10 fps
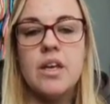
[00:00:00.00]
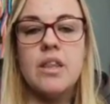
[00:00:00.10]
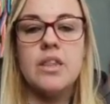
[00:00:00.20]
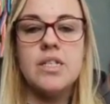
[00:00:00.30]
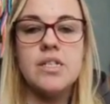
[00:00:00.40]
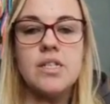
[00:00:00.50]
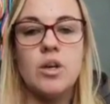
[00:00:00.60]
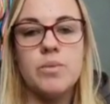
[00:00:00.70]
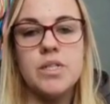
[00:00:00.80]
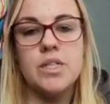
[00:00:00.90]
this is the
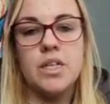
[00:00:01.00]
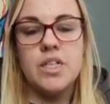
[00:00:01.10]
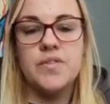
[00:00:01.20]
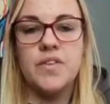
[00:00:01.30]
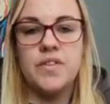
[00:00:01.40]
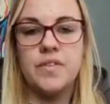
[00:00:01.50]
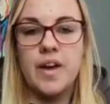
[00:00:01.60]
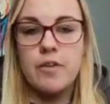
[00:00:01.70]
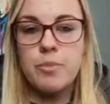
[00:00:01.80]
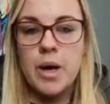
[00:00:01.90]
obsidian, it's
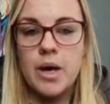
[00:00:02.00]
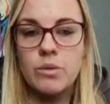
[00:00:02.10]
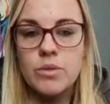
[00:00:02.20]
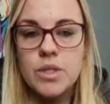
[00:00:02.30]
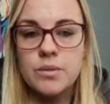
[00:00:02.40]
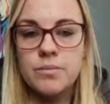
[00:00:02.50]
£55.